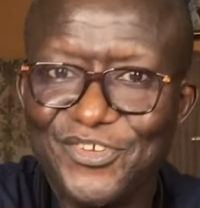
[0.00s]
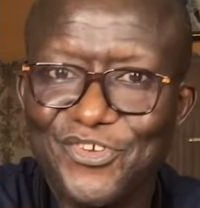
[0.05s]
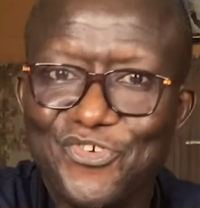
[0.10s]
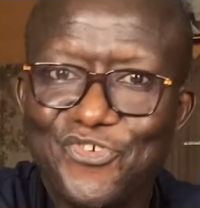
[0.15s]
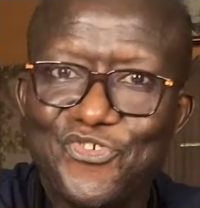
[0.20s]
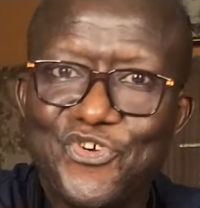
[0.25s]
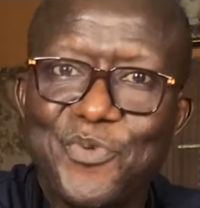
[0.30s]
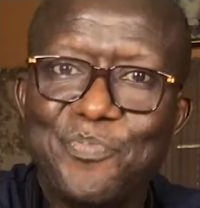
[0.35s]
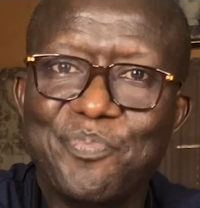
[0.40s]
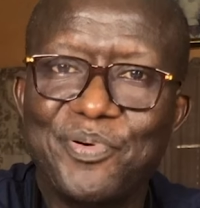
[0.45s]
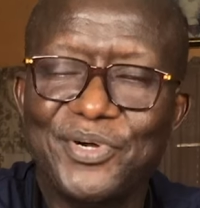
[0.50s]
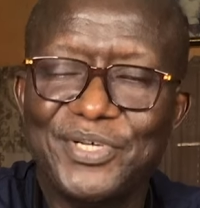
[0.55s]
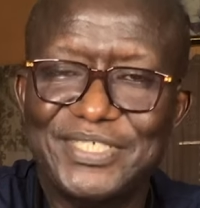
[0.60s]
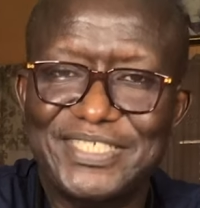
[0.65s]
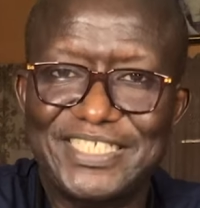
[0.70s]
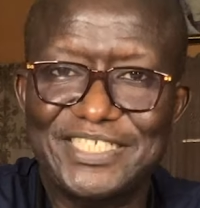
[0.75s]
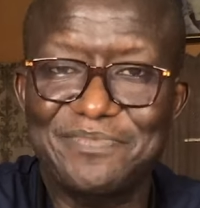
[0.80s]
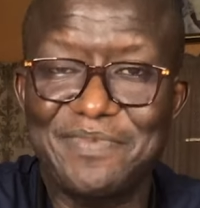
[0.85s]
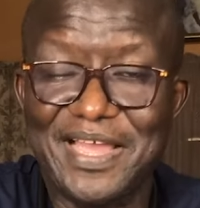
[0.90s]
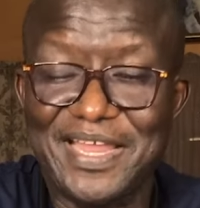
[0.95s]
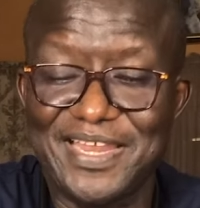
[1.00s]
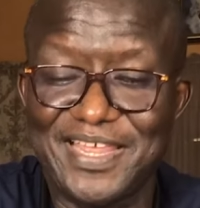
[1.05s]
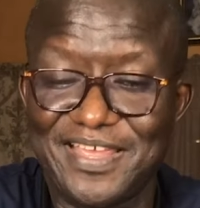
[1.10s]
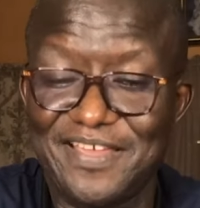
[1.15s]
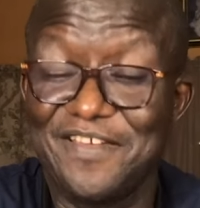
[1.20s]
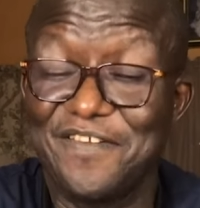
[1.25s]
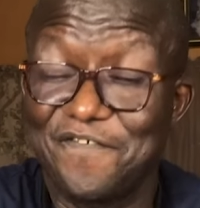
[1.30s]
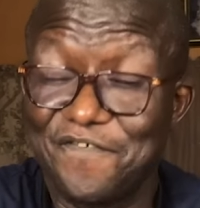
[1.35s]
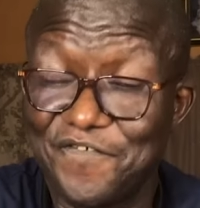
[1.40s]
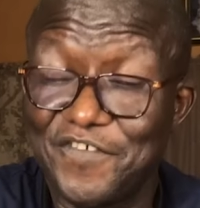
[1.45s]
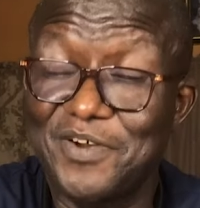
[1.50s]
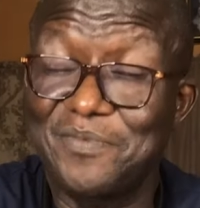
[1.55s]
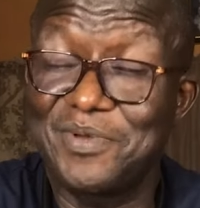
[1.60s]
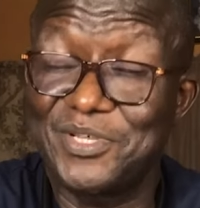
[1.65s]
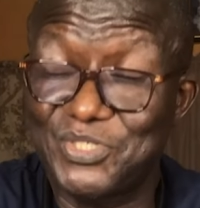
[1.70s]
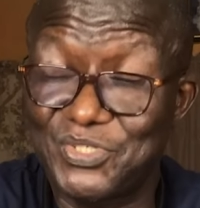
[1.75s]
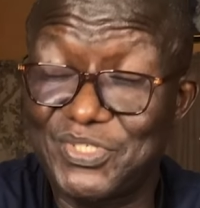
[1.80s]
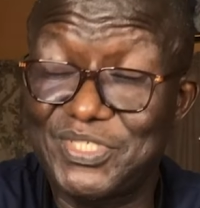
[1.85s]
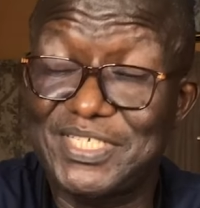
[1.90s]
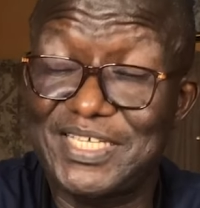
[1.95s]
reported by the
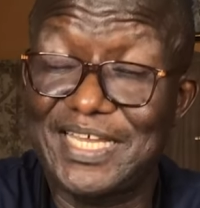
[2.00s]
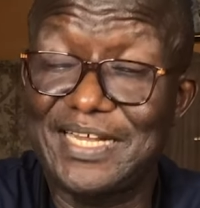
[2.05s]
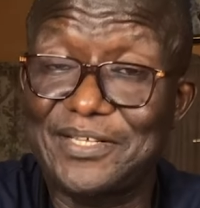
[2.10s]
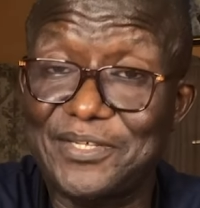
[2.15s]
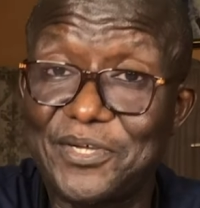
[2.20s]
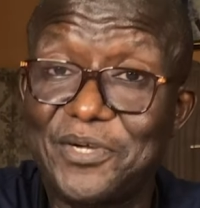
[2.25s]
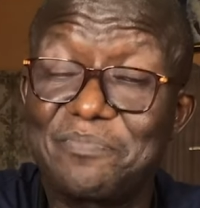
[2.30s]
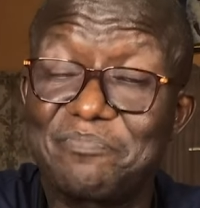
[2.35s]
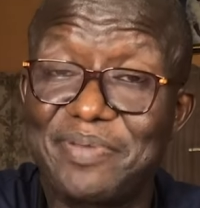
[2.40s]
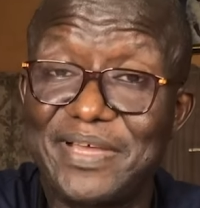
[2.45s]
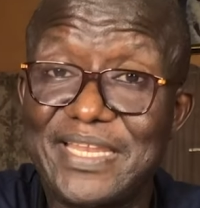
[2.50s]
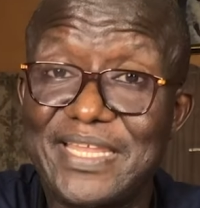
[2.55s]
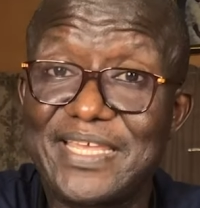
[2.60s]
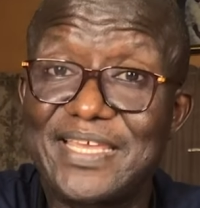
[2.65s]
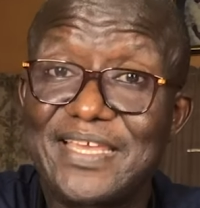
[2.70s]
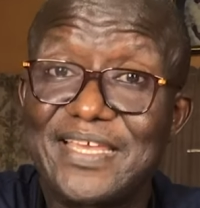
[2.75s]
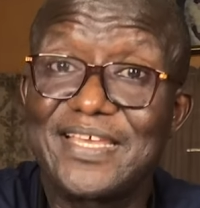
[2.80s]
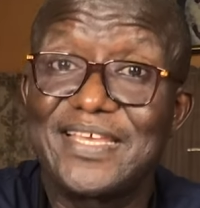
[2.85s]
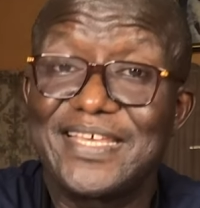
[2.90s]
pharmaceutical company.